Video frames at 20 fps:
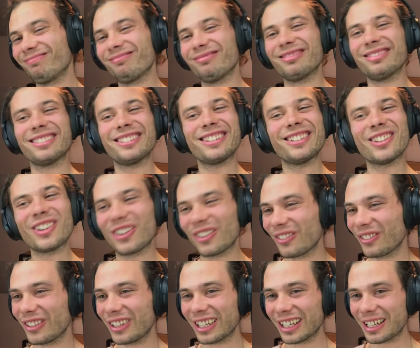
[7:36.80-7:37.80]
not
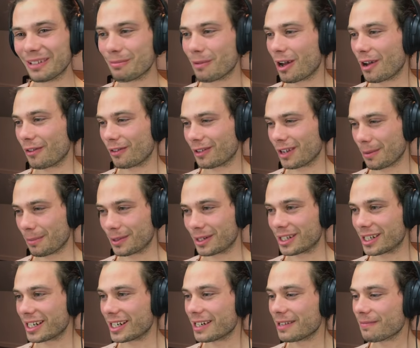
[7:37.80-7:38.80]
really my cup of
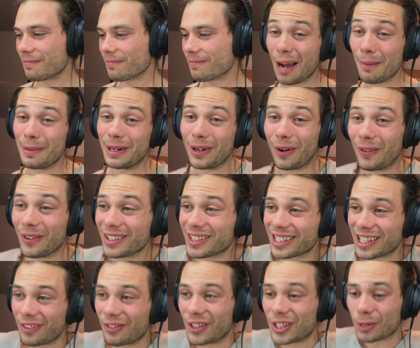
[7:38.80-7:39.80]
tea. I mean,
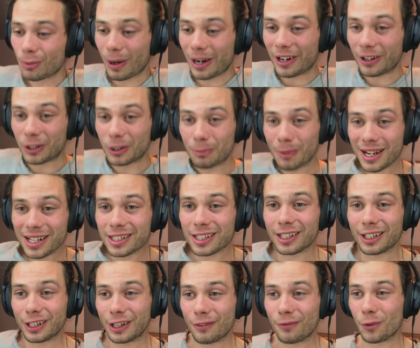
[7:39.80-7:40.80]
honestly, at this rate, I could
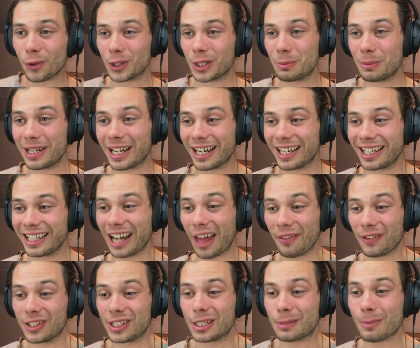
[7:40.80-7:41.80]
basically afford to be getting
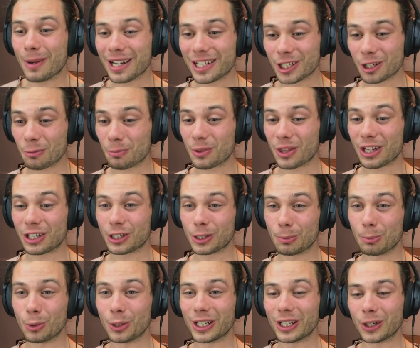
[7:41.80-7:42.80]
another Spectre, but then
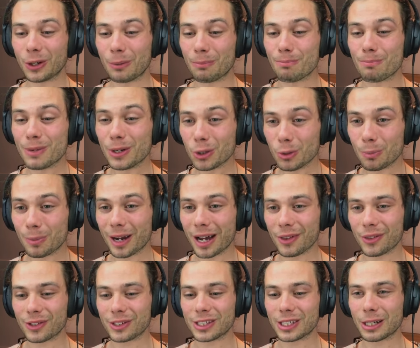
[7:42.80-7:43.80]
just putting it on middle
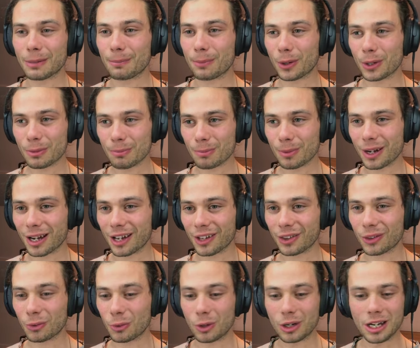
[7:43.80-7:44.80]
path instead of bottom
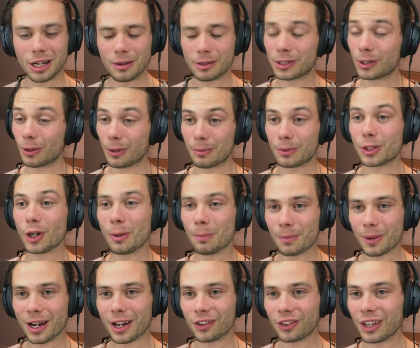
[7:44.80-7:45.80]
path, or, sorry, top
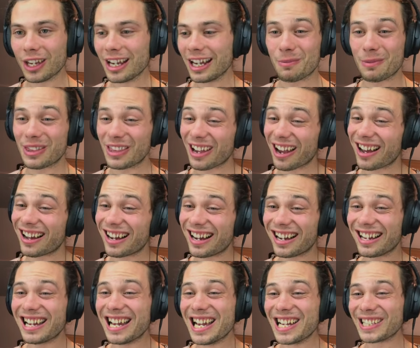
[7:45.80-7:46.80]
path. I mean, there
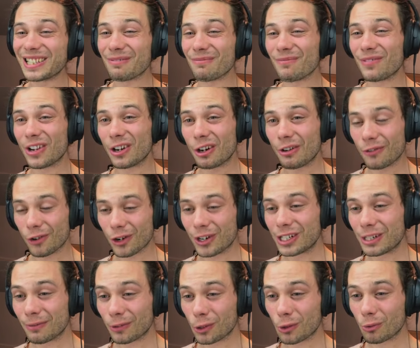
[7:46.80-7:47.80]
are some very, very
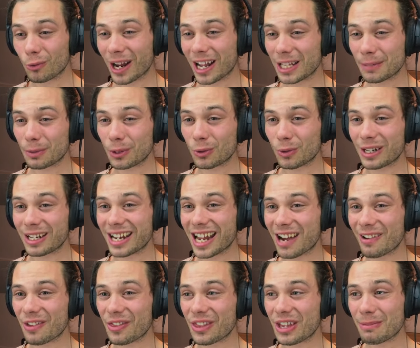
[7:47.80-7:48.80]
difficult rounds between
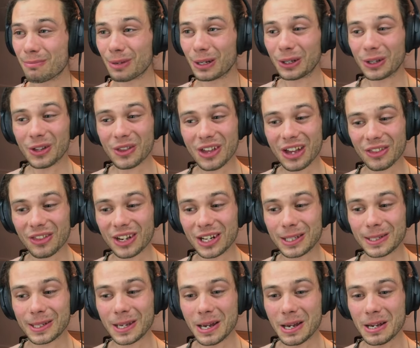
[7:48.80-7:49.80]
now and then, but look at that. That
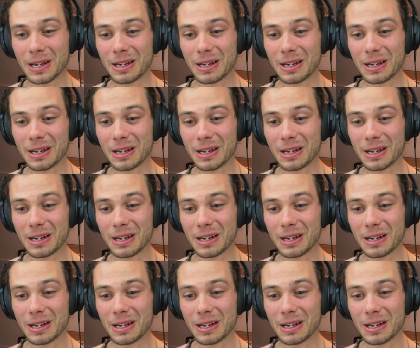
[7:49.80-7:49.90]
is